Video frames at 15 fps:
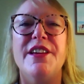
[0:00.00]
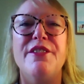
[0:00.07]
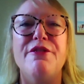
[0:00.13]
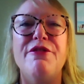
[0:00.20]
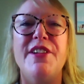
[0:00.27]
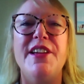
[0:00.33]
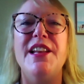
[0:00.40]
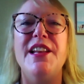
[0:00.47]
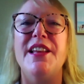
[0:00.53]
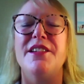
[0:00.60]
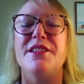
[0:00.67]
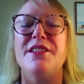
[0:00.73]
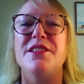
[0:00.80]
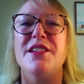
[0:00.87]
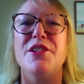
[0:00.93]
and
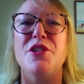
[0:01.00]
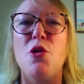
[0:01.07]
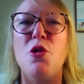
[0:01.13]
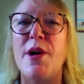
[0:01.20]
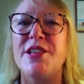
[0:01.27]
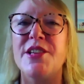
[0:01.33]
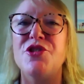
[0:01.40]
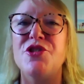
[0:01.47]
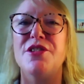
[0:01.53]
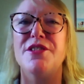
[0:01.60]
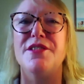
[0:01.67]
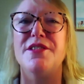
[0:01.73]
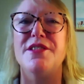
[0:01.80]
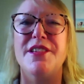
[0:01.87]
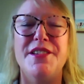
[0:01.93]
feelings and
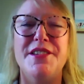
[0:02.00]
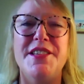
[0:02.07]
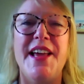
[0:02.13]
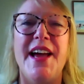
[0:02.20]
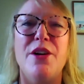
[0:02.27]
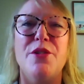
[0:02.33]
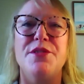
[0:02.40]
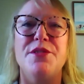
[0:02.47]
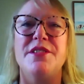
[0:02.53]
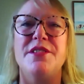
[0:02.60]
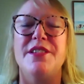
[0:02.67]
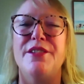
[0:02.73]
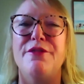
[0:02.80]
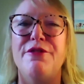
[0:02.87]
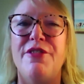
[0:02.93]
questions and doubts
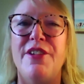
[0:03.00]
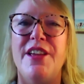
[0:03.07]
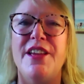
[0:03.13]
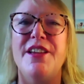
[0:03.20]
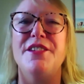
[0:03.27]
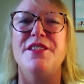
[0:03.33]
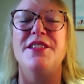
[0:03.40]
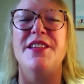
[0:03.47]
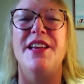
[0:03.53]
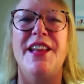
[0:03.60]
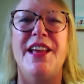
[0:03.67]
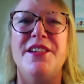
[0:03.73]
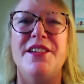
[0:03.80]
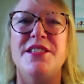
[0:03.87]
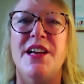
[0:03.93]
and fears and
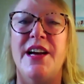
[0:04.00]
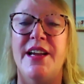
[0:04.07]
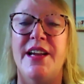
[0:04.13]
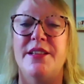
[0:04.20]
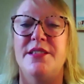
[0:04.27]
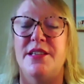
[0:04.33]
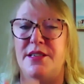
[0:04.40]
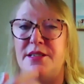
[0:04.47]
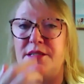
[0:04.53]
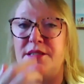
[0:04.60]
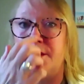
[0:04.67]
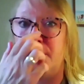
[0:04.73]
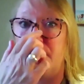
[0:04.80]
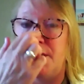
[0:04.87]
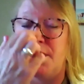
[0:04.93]
anxieties.
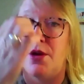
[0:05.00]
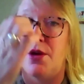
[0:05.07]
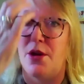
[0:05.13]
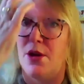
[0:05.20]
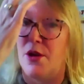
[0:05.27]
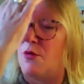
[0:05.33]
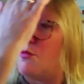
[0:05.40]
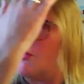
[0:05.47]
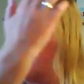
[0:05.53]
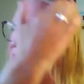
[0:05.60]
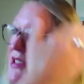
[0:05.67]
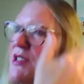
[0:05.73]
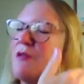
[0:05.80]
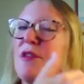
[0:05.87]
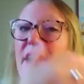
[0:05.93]
What's
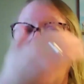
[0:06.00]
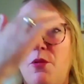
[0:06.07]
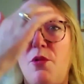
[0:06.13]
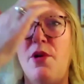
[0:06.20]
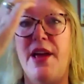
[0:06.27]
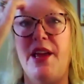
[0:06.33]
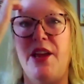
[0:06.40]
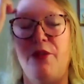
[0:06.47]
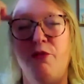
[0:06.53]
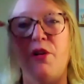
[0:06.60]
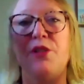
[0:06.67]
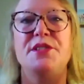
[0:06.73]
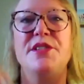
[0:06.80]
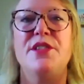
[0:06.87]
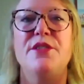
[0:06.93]
the right way?
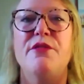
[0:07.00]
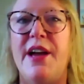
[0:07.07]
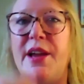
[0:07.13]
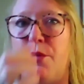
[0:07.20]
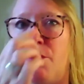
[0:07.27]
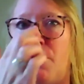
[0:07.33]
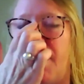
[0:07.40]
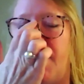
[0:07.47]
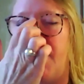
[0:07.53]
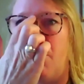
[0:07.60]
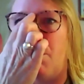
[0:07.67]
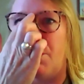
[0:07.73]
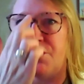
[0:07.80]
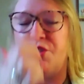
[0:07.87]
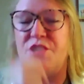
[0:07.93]
What's the right way?
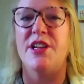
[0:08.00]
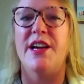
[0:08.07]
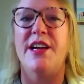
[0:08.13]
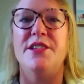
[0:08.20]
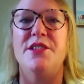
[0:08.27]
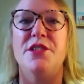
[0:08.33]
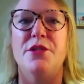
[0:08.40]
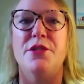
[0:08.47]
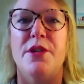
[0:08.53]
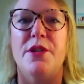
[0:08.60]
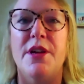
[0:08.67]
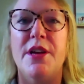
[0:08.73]
What should I do?